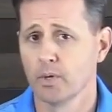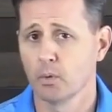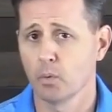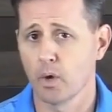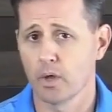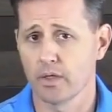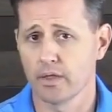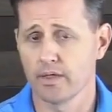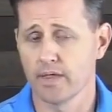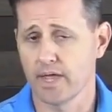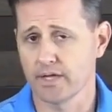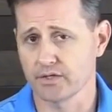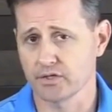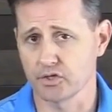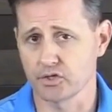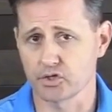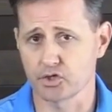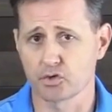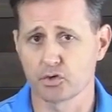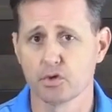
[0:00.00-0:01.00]
whether that's
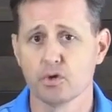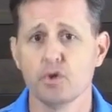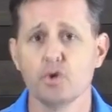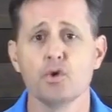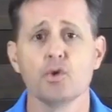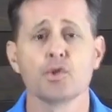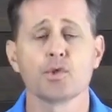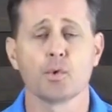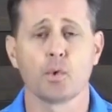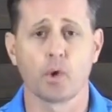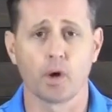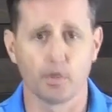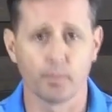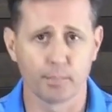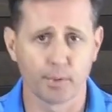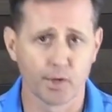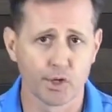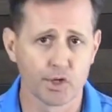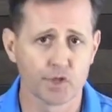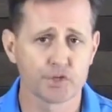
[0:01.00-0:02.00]
the truth or a
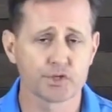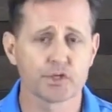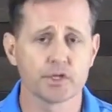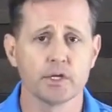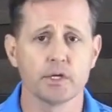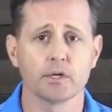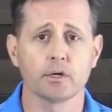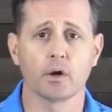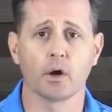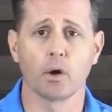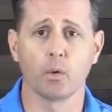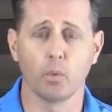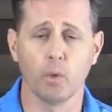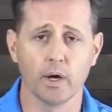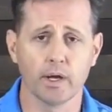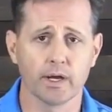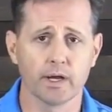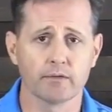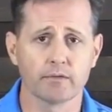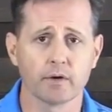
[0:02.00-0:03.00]
person or
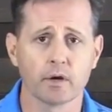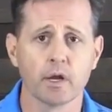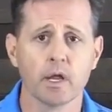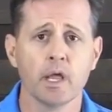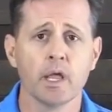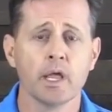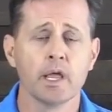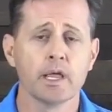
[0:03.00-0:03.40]
whatever.